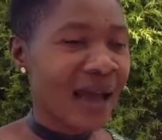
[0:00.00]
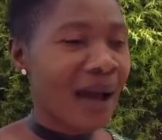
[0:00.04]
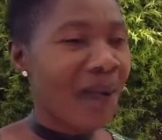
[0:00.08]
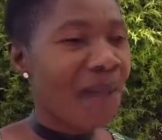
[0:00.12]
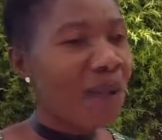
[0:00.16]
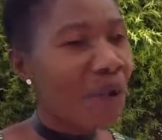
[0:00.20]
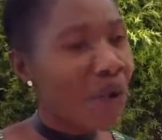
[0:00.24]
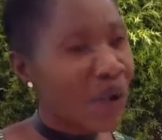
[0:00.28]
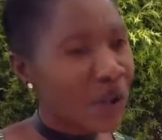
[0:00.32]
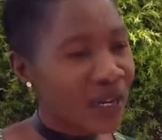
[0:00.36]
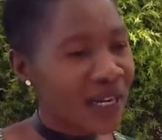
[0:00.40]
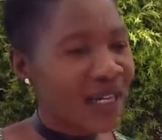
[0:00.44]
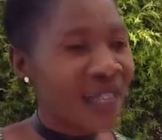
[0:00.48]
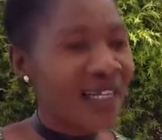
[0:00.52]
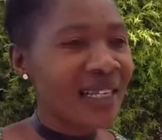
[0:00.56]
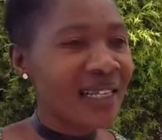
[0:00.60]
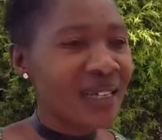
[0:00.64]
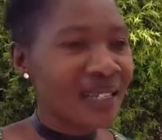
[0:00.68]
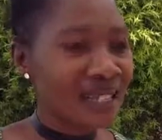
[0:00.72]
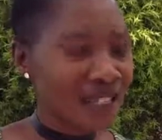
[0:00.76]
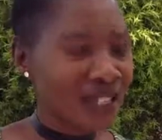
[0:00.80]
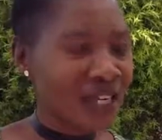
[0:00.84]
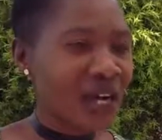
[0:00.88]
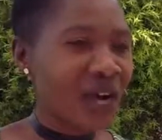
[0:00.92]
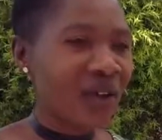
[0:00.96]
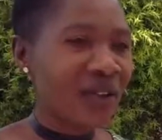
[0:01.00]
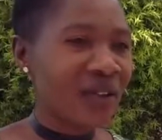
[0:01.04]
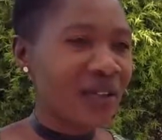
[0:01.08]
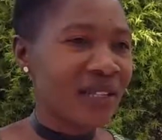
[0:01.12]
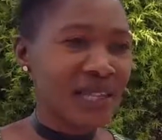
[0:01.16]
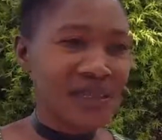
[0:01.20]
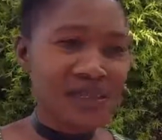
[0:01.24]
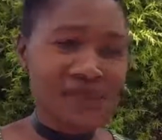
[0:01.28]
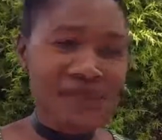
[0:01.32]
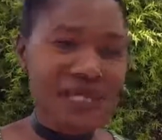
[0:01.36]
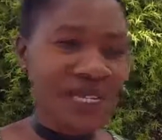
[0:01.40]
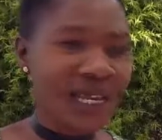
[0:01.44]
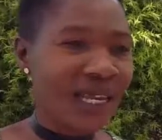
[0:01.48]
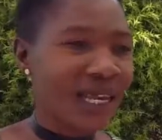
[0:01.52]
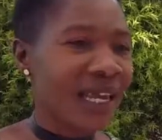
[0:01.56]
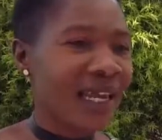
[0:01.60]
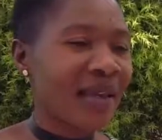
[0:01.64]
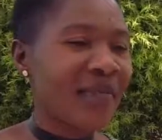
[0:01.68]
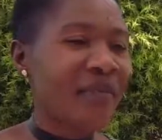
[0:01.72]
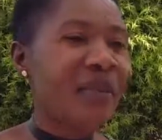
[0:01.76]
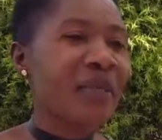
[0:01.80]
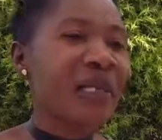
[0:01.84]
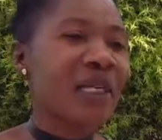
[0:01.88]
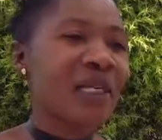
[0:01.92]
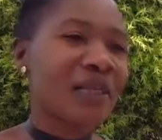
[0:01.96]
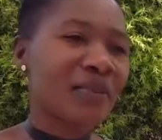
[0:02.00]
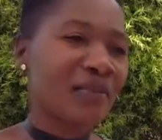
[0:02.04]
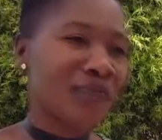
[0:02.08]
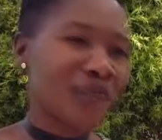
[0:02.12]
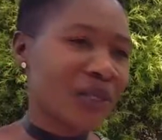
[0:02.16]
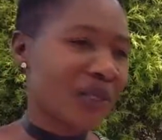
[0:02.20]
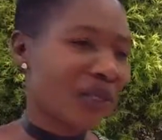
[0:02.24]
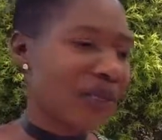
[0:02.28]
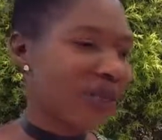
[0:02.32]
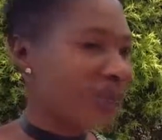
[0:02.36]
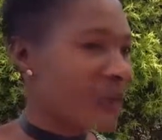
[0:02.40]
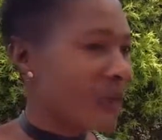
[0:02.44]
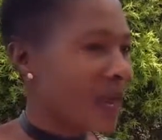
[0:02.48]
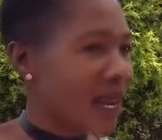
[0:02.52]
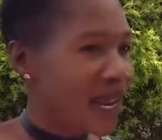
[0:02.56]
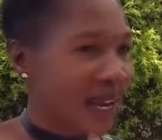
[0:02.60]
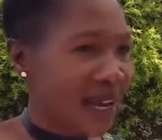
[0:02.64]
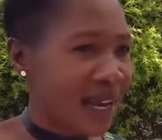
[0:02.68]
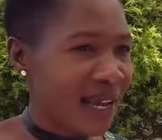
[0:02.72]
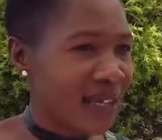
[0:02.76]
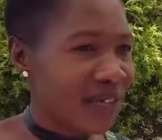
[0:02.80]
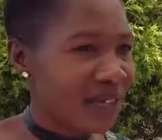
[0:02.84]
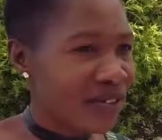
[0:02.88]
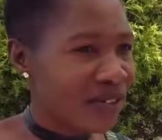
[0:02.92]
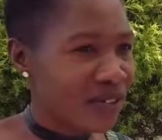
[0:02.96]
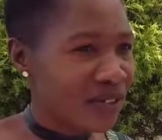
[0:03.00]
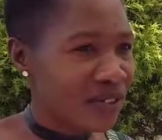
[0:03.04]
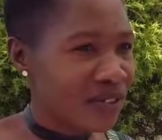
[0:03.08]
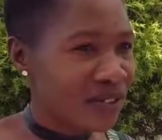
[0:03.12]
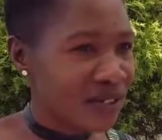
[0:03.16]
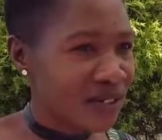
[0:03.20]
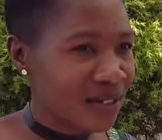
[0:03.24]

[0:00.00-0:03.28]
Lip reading: I'm older than the child. That means I can be responsible to any age.